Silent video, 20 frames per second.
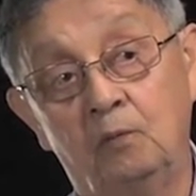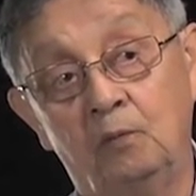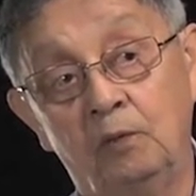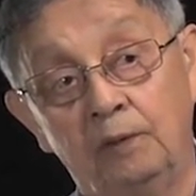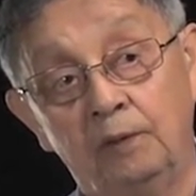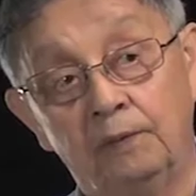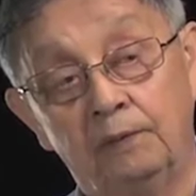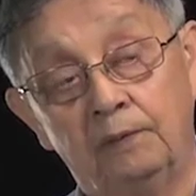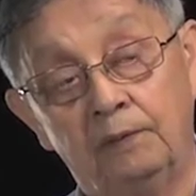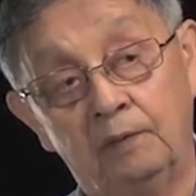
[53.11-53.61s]

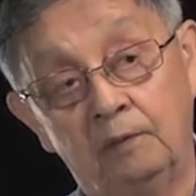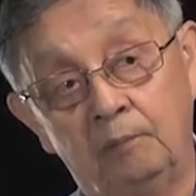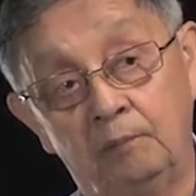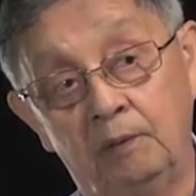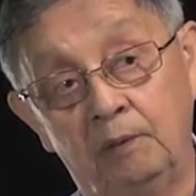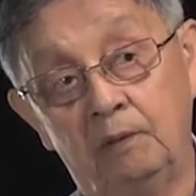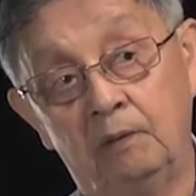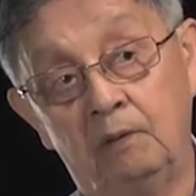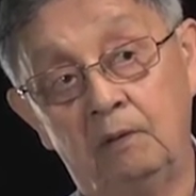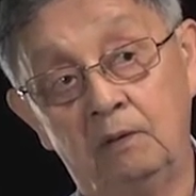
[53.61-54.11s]
with their
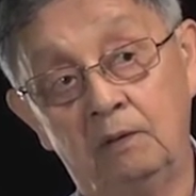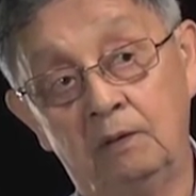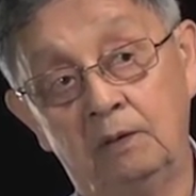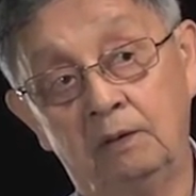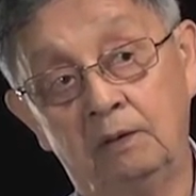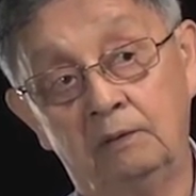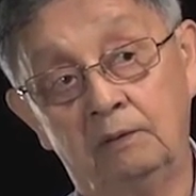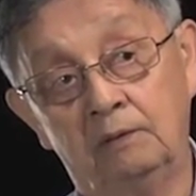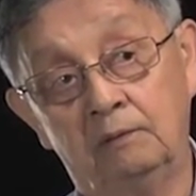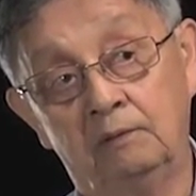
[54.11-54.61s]

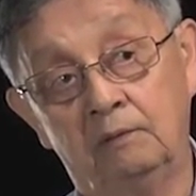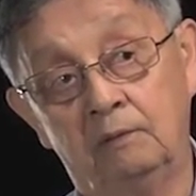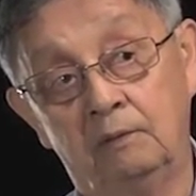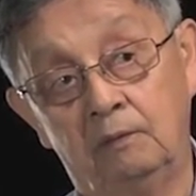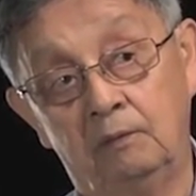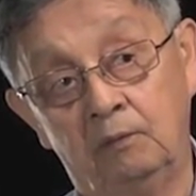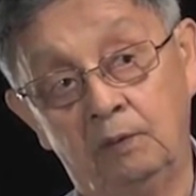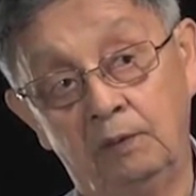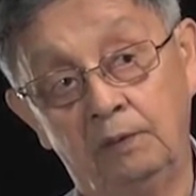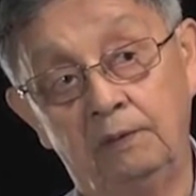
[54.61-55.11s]
belongings
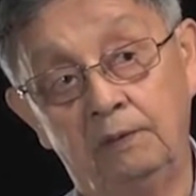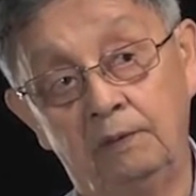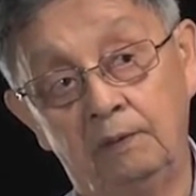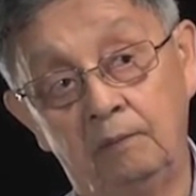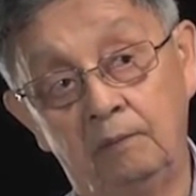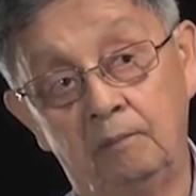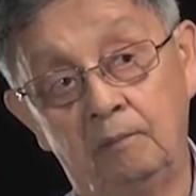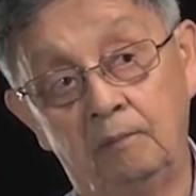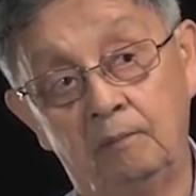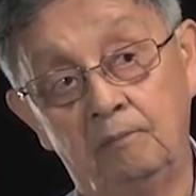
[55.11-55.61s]
with
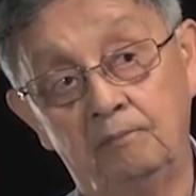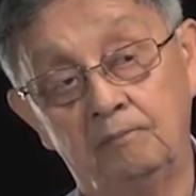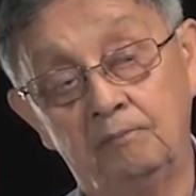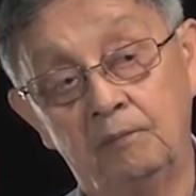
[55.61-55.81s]
them